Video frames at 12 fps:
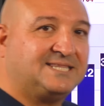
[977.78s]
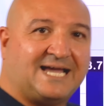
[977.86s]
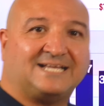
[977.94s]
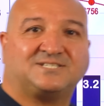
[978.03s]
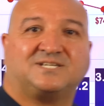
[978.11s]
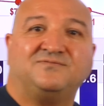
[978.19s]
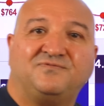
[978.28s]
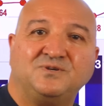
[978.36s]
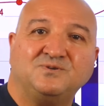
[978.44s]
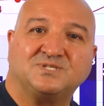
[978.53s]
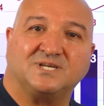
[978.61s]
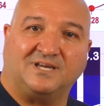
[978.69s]
That's
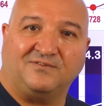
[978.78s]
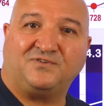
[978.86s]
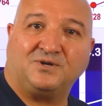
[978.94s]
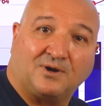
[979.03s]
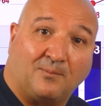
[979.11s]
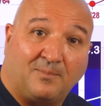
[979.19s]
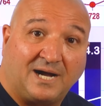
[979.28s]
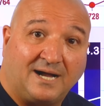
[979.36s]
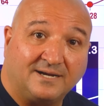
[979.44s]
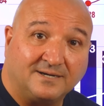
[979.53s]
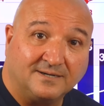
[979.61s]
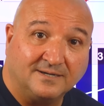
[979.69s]
confusing. If you're a
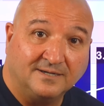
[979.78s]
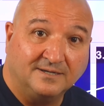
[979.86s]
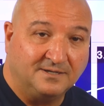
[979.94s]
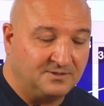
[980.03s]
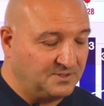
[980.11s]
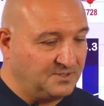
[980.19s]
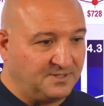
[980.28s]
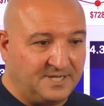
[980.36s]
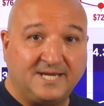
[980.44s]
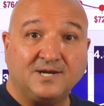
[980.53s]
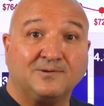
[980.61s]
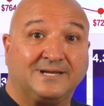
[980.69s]
buyer, you're
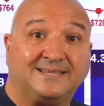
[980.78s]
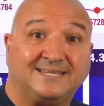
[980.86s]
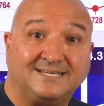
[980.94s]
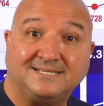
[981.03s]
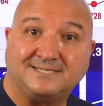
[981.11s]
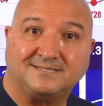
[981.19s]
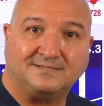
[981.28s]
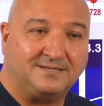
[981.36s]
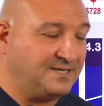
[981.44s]
hearing this,